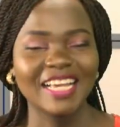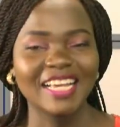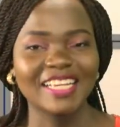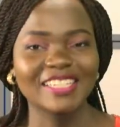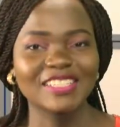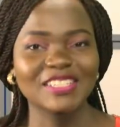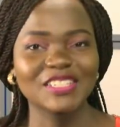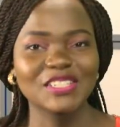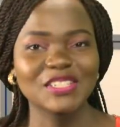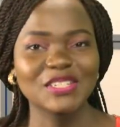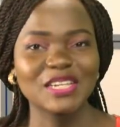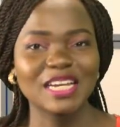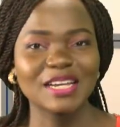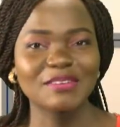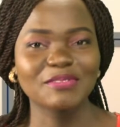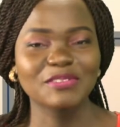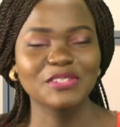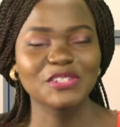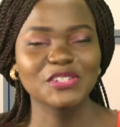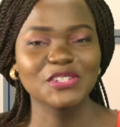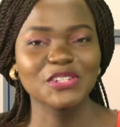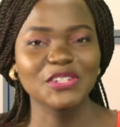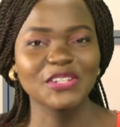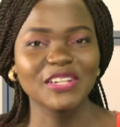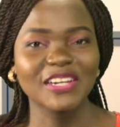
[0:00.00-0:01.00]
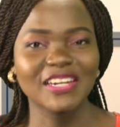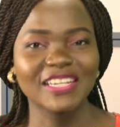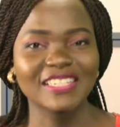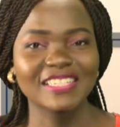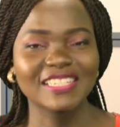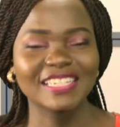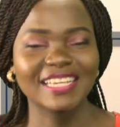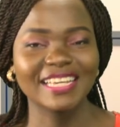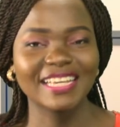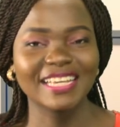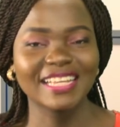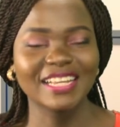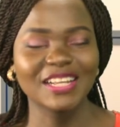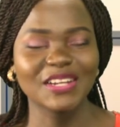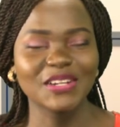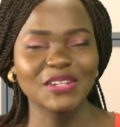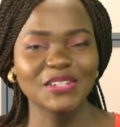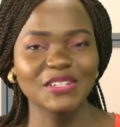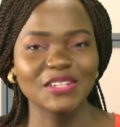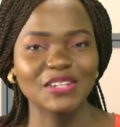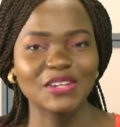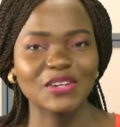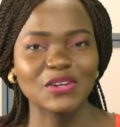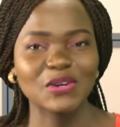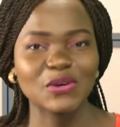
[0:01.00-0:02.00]
good to have you join us again
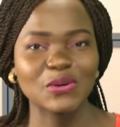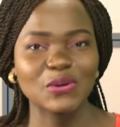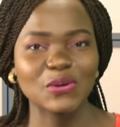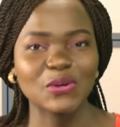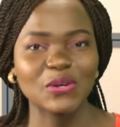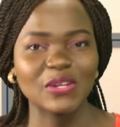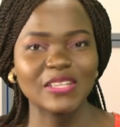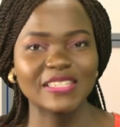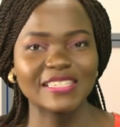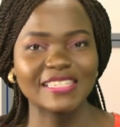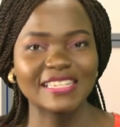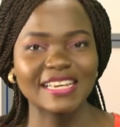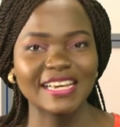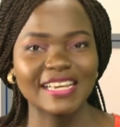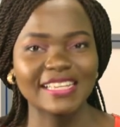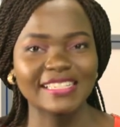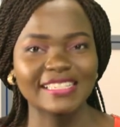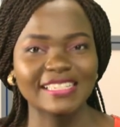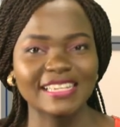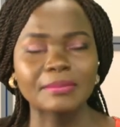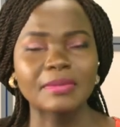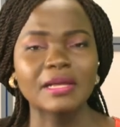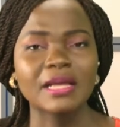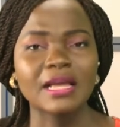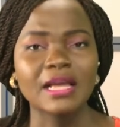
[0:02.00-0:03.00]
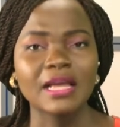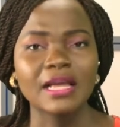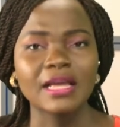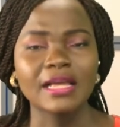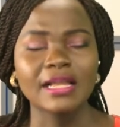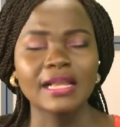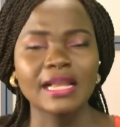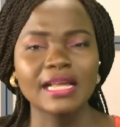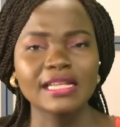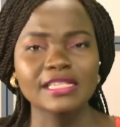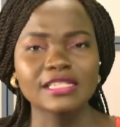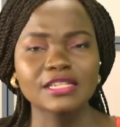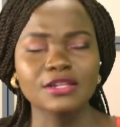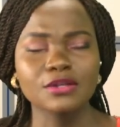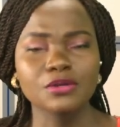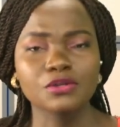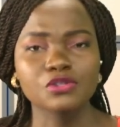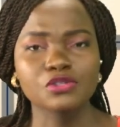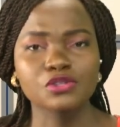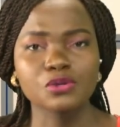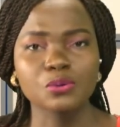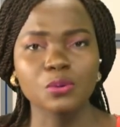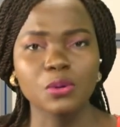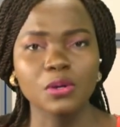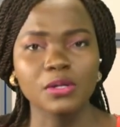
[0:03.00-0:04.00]
on Core Digest. Let's look
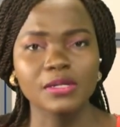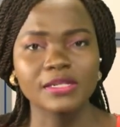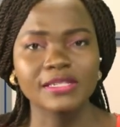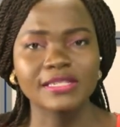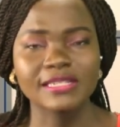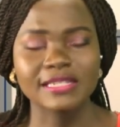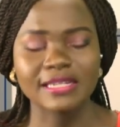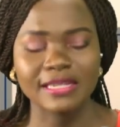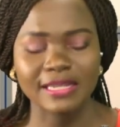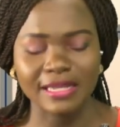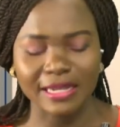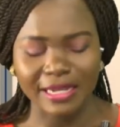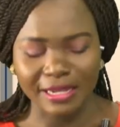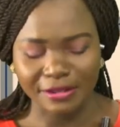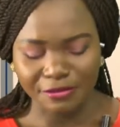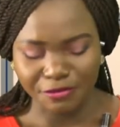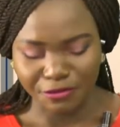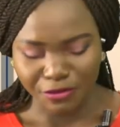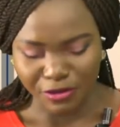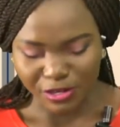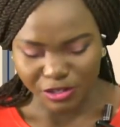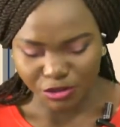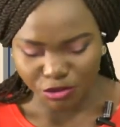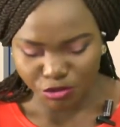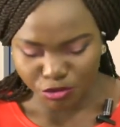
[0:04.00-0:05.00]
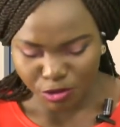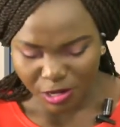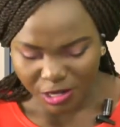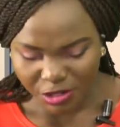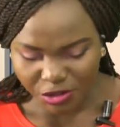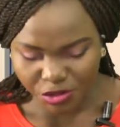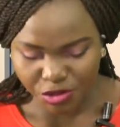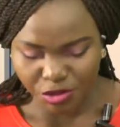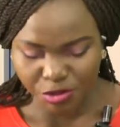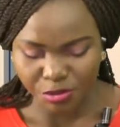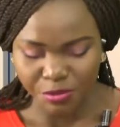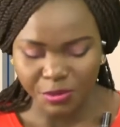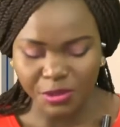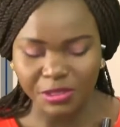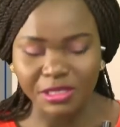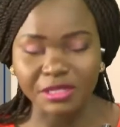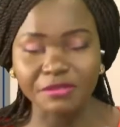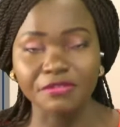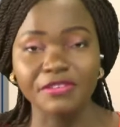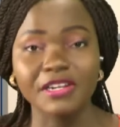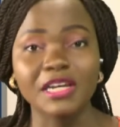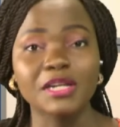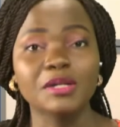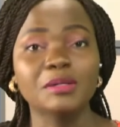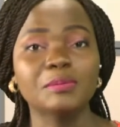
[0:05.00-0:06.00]
towards infrastructural
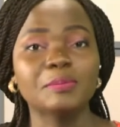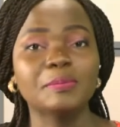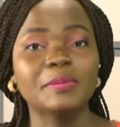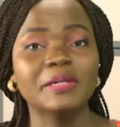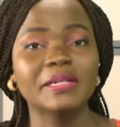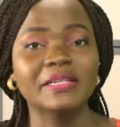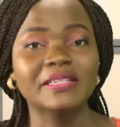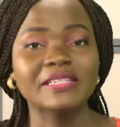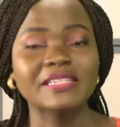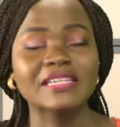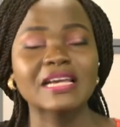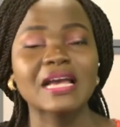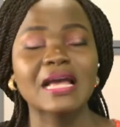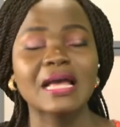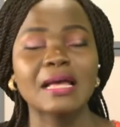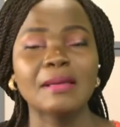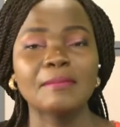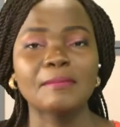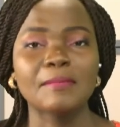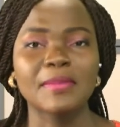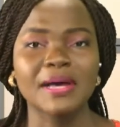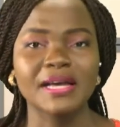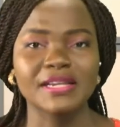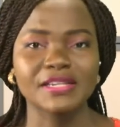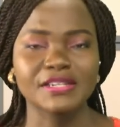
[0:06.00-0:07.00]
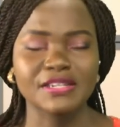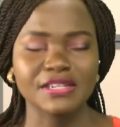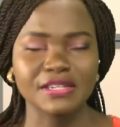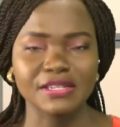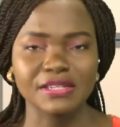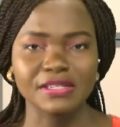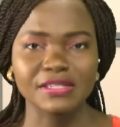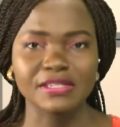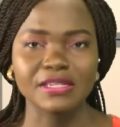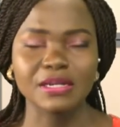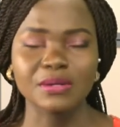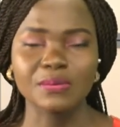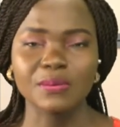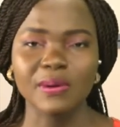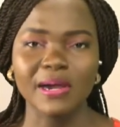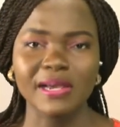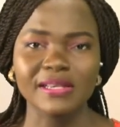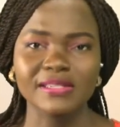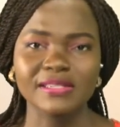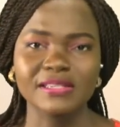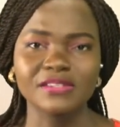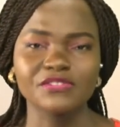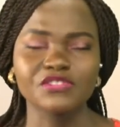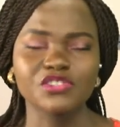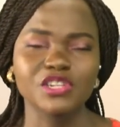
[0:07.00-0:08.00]
development matters
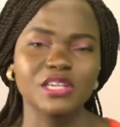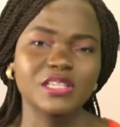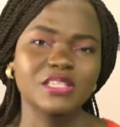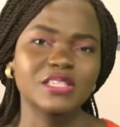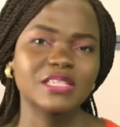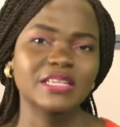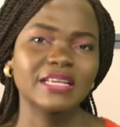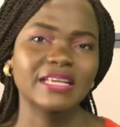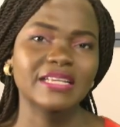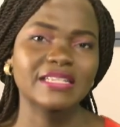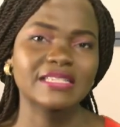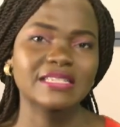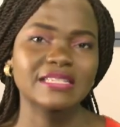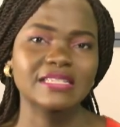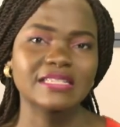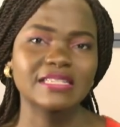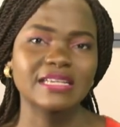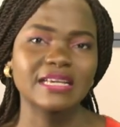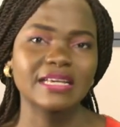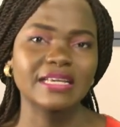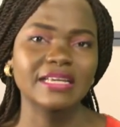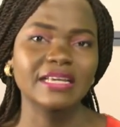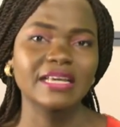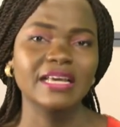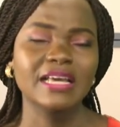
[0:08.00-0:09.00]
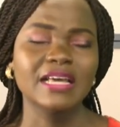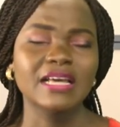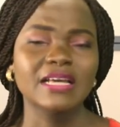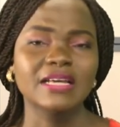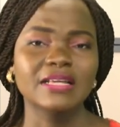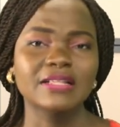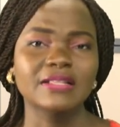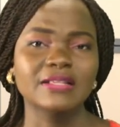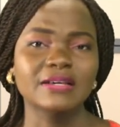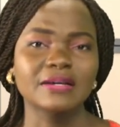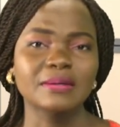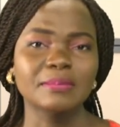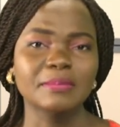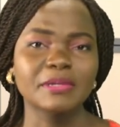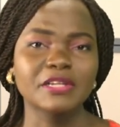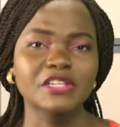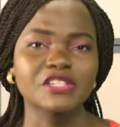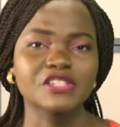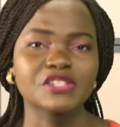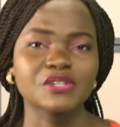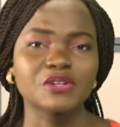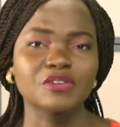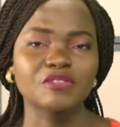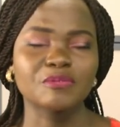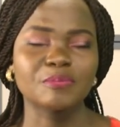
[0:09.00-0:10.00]
arising. Just yesterday, the
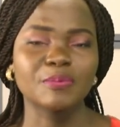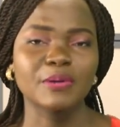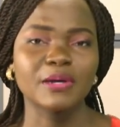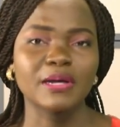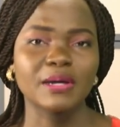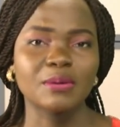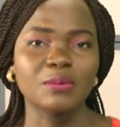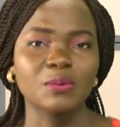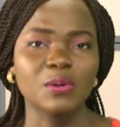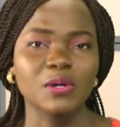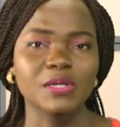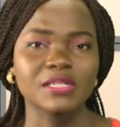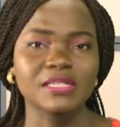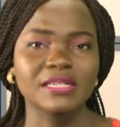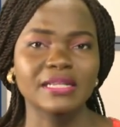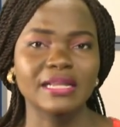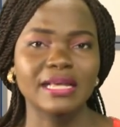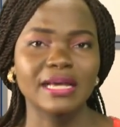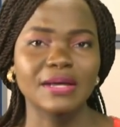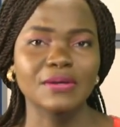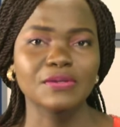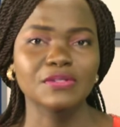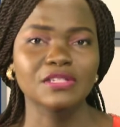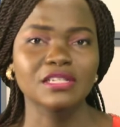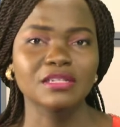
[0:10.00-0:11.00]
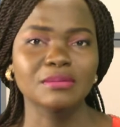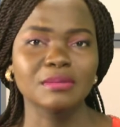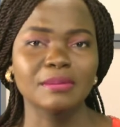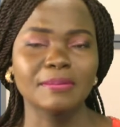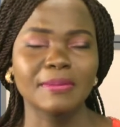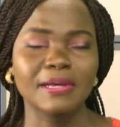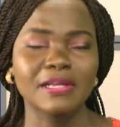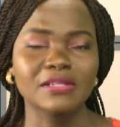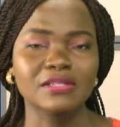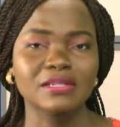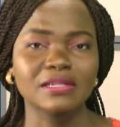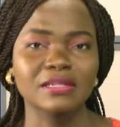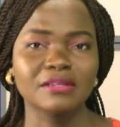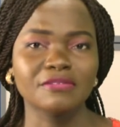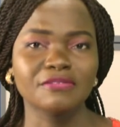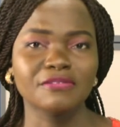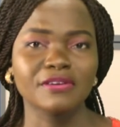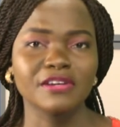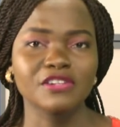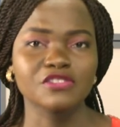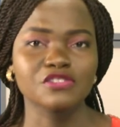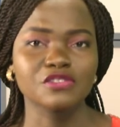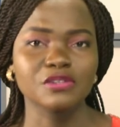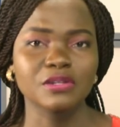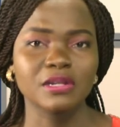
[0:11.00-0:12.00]
Minister of Power, Works and Housing, Babatunde
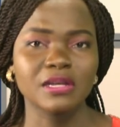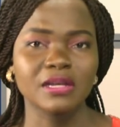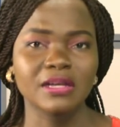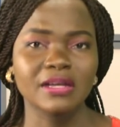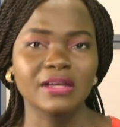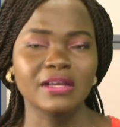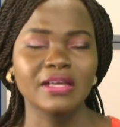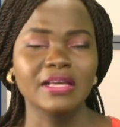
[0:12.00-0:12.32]
Fashola,